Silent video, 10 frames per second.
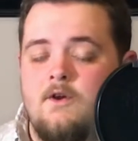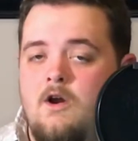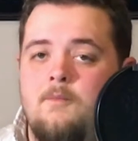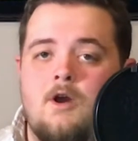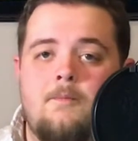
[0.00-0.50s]

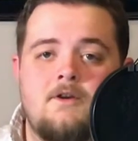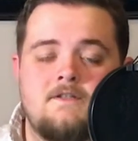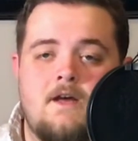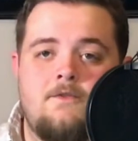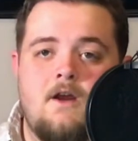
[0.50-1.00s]
There are
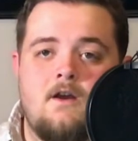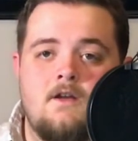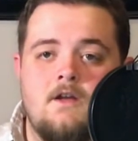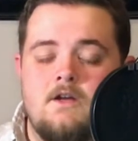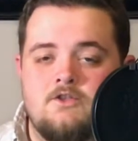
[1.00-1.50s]
properties out
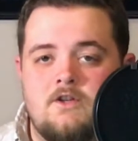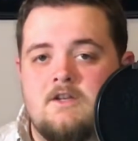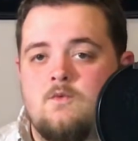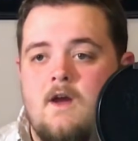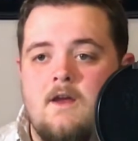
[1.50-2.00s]
there. So
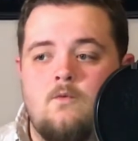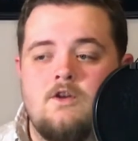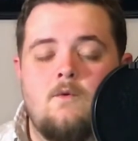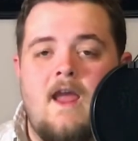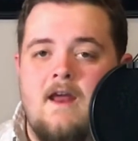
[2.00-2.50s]
that's why
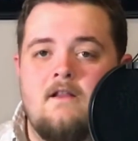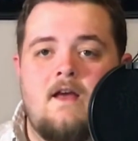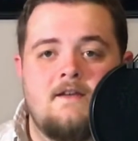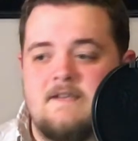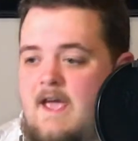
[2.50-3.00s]
when you
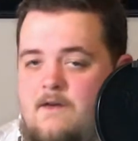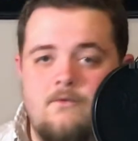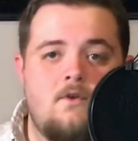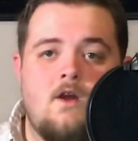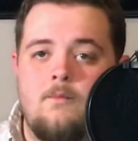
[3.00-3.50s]
analyze
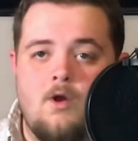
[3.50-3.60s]
every